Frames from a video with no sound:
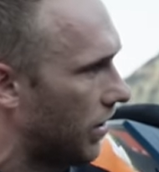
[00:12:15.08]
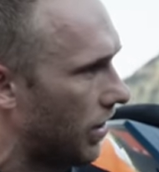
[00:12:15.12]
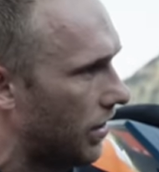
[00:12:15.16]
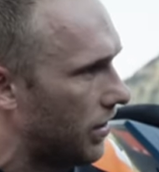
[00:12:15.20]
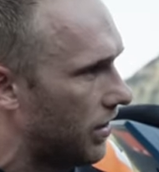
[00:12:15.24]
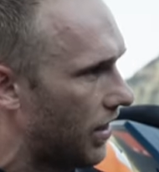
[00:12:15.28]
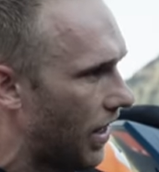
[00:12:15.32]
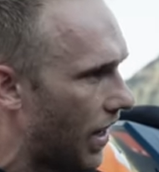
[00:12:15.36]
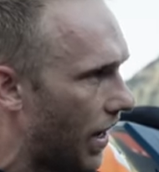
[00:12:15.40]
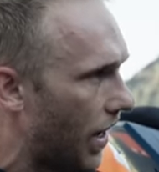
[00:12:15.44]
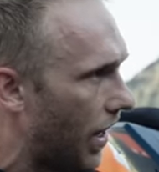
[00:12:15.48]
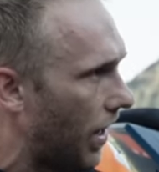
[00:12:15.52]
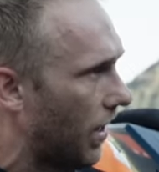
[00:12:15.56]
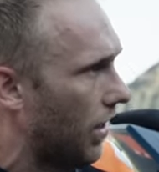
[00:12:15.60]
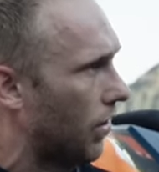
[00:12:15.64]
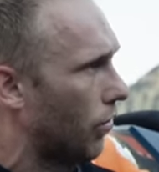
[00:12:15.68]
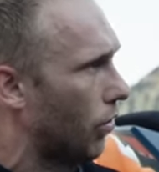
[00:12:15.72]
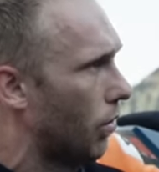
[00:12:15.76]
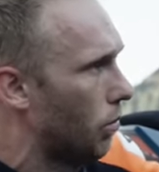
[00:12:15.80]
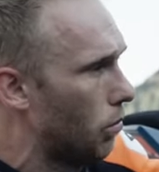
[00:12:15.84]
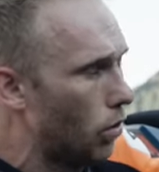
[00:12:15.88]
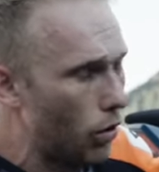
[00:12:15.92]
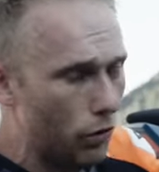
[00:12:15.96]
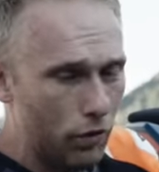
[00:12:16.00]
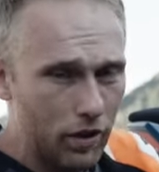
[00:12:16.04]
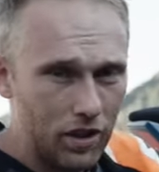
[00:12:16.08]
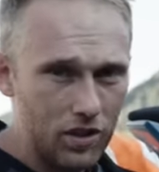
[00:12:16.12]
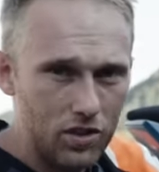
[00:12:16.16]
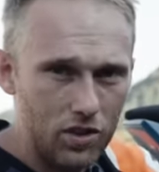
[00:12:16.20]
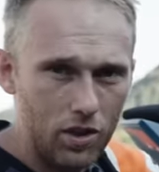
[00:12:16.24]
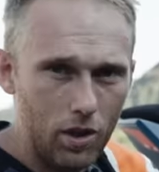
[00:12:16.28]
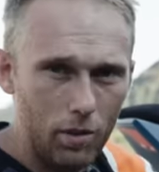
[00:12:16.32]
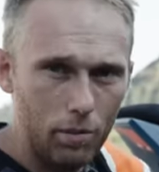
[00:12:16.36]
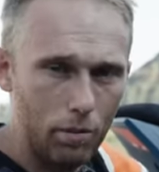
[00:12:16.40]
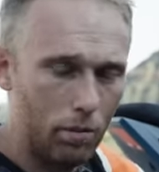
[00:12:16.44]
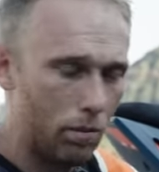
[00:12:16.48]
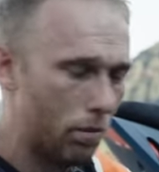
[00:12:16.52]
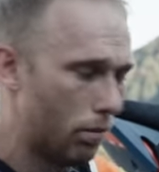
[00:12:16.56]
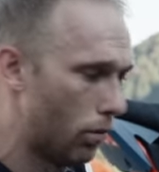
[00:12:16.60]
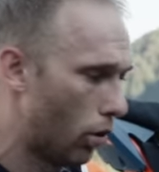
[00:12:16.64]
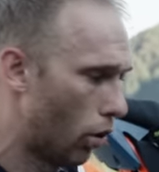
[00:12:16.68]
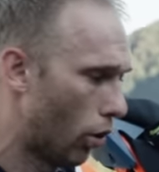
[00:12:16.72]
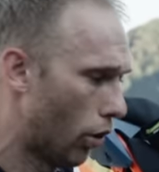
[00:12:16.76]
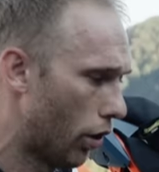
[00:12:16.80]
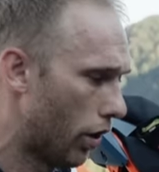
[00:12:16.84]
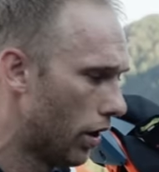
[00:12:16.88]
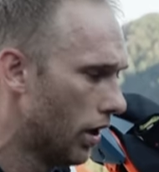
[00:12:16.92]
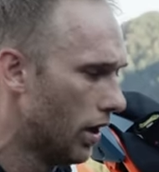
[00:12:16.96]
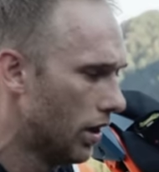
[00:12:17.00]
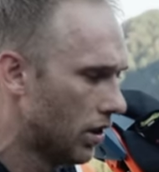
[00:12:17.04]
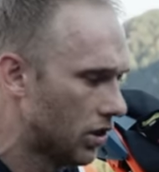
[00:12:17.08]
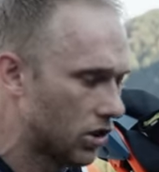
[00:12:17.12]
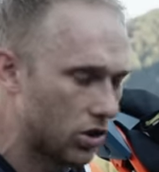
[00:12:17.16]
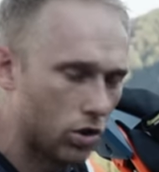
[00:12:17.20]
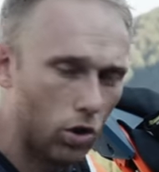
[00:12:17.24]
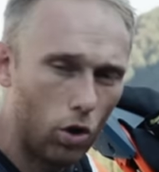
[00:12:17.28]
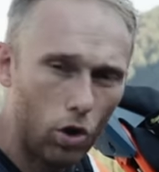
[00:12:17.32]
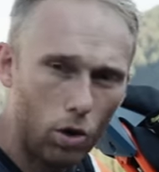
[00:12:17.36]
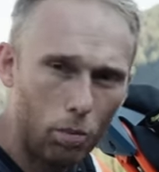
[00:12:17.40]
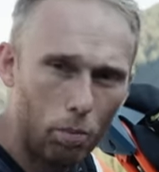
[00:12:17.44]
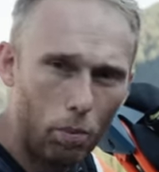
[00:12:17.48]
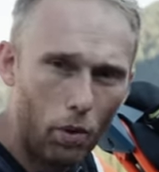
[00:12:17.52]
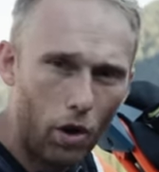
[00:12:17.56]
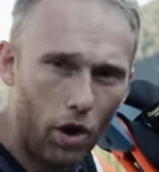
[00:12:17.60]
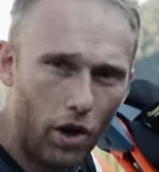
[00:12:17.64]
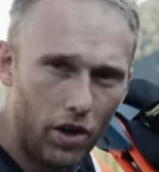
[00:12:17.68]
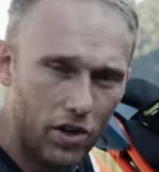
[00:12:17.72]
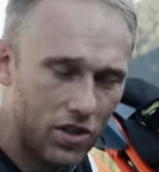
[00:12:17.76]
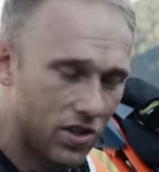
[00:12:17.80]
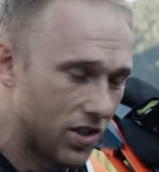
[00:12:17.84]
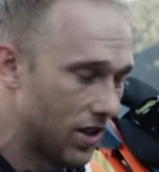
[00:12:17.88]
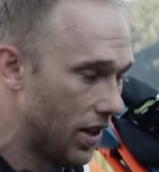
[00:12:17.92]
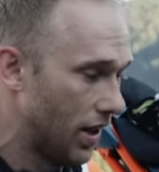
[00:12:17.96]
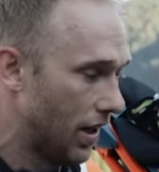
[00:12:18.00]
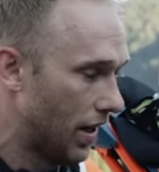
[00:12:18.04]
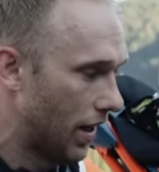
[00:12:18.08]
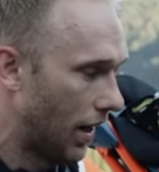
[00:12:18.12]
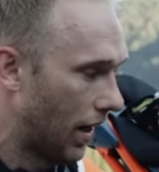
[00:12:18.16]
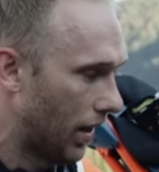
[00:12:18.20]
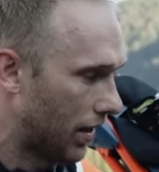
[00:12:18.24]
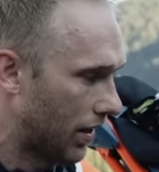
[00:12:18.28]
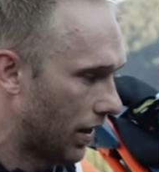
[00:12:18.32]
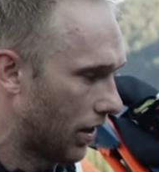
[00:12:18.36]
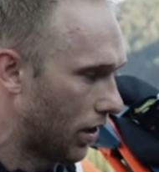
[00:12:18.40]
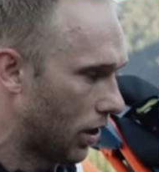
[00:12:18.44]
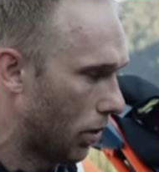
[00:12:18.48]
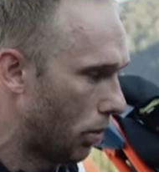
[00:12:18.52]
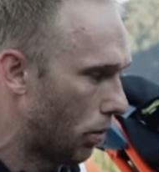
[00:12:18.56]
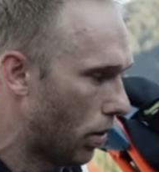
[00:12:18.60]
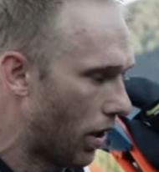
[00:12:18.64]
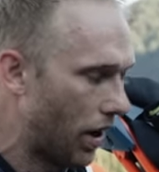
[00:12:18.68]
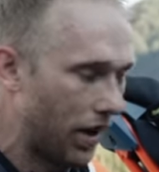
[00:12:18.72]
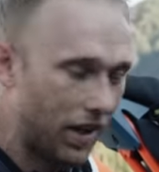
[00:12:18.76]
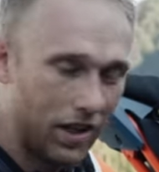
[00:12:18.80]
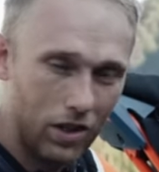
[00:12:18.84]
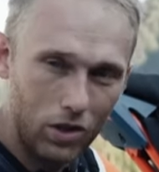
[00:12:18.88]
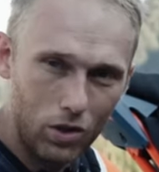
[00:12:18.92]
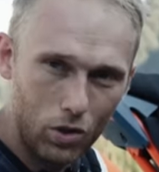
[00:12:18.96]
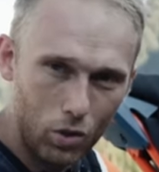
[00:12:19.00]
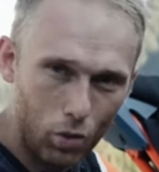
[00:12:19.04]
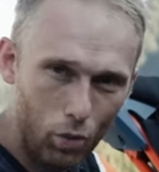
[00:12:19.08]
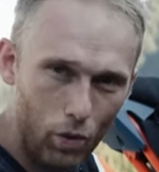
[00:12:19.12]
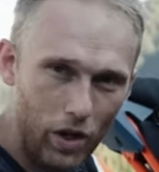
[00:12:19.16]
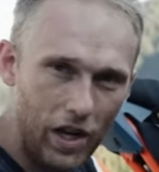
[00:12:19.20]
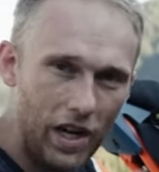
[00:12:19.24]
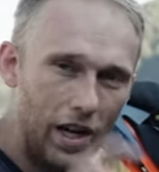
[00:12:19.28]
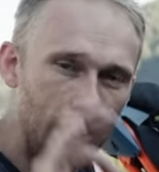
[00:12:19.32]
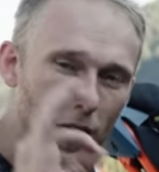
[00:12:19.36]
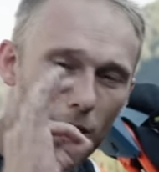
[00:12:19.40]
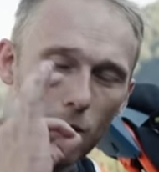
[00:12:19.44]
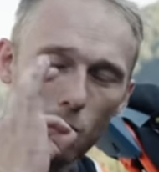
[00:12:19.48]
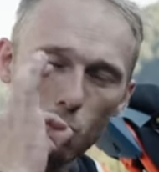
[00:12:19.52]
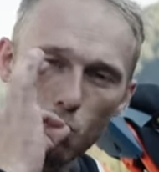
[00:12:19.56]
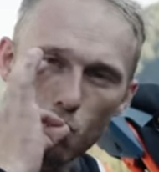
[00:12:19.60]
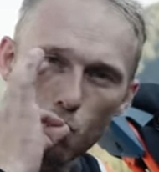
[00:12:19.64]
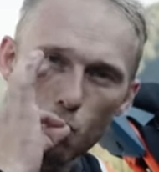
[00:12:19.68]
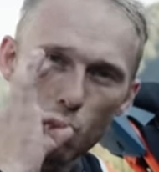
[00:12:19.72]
the tank, removing some more stock parts and then the bike is really